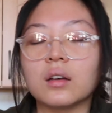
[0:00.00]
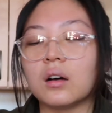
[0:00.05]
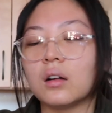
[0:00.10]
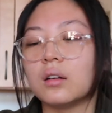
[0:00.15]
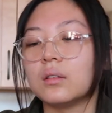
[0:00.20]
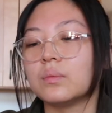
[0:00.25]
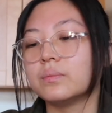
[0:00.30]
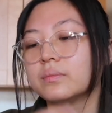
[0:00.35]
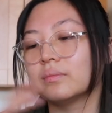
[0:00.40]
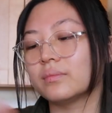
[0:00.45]

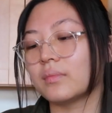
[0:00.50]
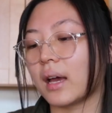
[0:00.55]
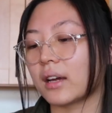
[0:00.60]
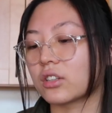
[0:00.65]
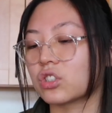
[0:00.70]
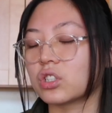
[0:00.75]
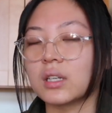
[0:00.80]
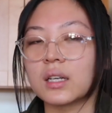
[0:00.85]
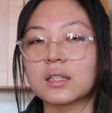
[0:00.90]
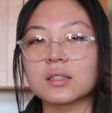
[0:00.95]
I'll
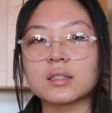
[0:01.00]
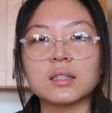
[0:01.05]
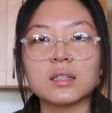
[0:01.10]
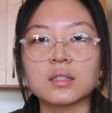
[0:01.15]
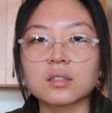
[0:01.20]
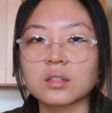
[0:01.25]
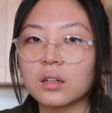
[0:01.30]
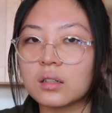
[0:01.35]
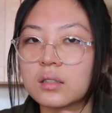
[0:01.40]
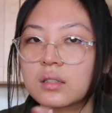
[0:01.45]
actually get sea
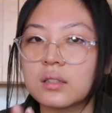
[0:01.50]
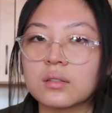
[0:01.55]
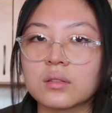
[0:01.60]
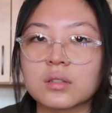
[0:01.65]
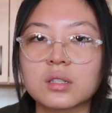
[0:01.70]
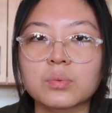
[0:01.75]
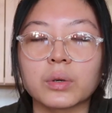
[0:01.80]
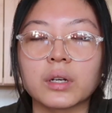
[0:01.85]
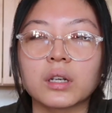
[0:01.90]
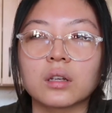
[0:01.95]
salt and
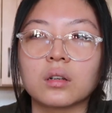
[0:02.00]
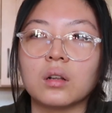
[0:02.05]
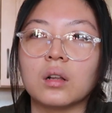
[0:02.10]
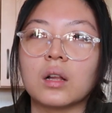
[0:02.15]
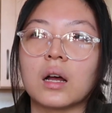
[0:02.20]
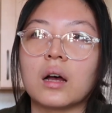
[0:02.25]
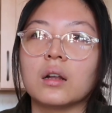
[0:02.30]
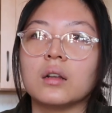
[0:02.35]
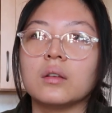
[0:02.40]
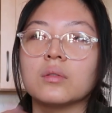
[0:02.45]
sprinkle it
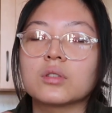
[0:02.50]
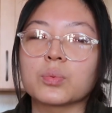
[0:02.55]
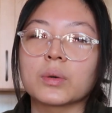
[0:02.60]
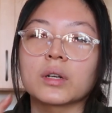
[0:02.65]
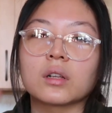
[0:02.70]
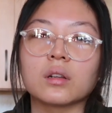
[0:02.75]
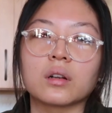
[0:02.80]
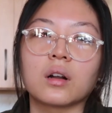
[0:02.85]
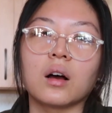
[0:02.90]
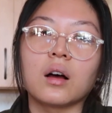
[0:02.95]
on,
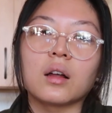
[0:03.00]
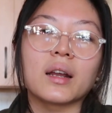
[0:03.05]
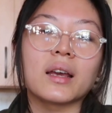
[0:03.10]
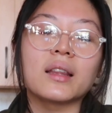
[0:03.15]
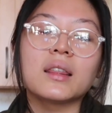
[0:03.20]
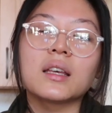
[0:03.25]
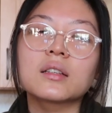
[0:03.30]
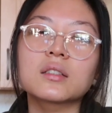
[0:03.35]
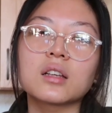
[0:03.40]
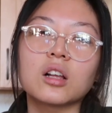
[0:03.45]
sprinkle it on. I
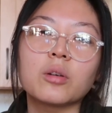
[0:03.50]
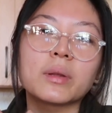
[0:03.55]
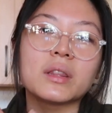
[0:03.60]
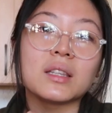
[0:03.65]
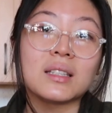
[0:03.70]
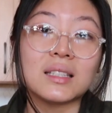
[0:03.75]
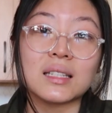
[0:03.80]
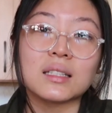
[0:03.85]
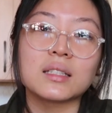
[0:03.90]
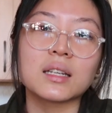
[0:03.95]
think it's all
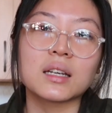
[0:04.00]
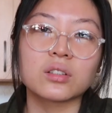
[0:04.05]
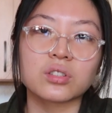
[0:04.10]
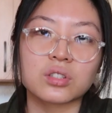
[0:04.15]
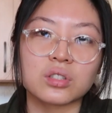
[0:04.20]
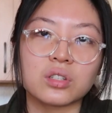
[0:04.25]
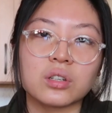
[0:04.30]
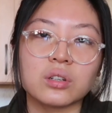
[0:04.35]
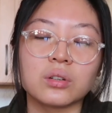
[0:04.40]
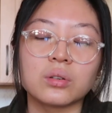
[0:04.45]
about the
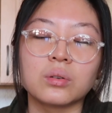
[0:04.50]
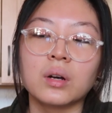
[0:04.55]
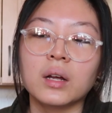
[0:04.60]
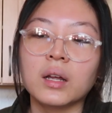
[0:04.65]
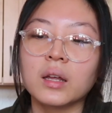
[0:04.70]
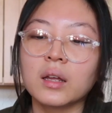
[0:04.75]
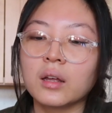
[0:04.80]
details too.